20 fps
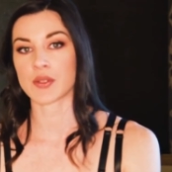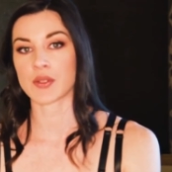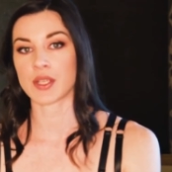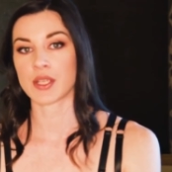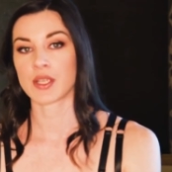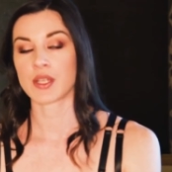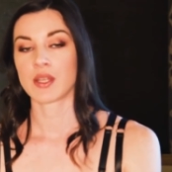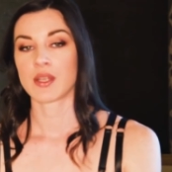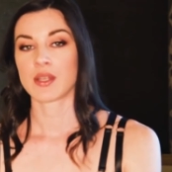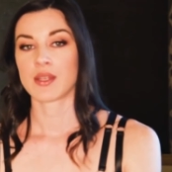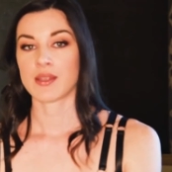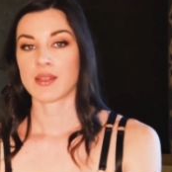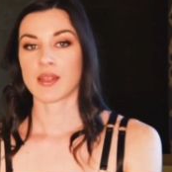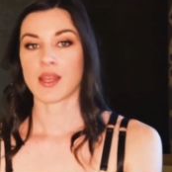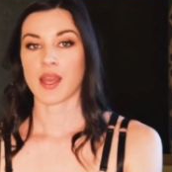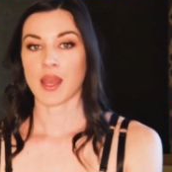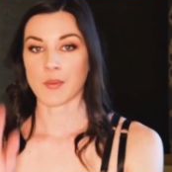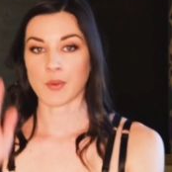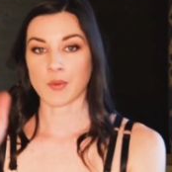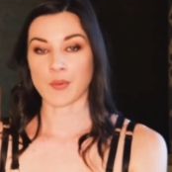or
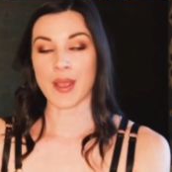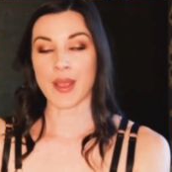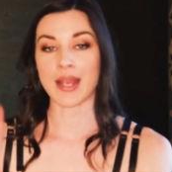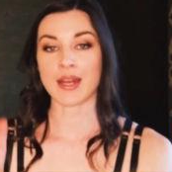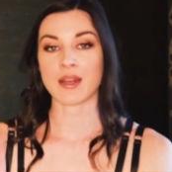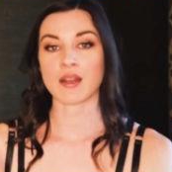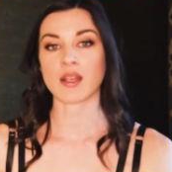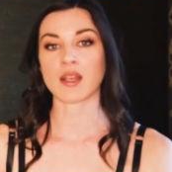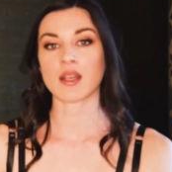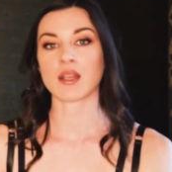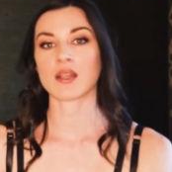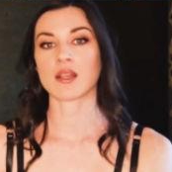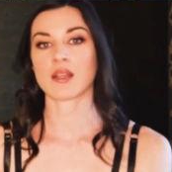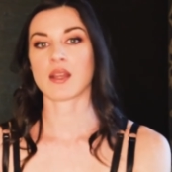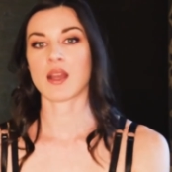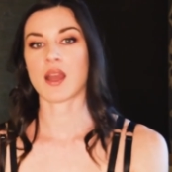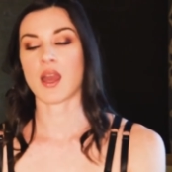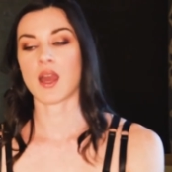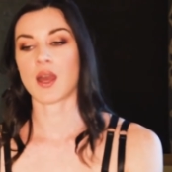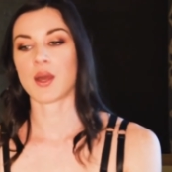you know, writer.
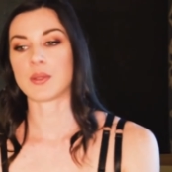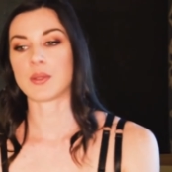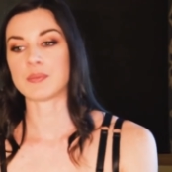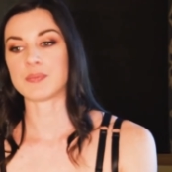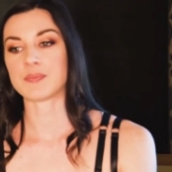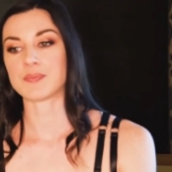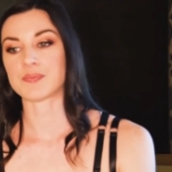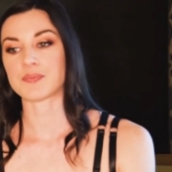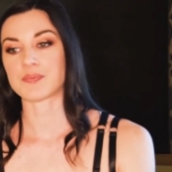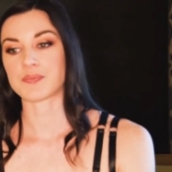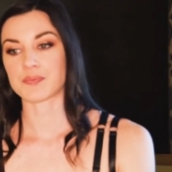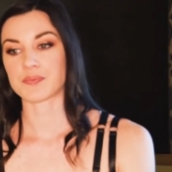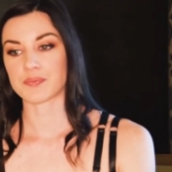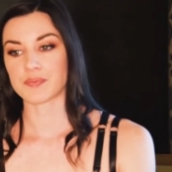Um,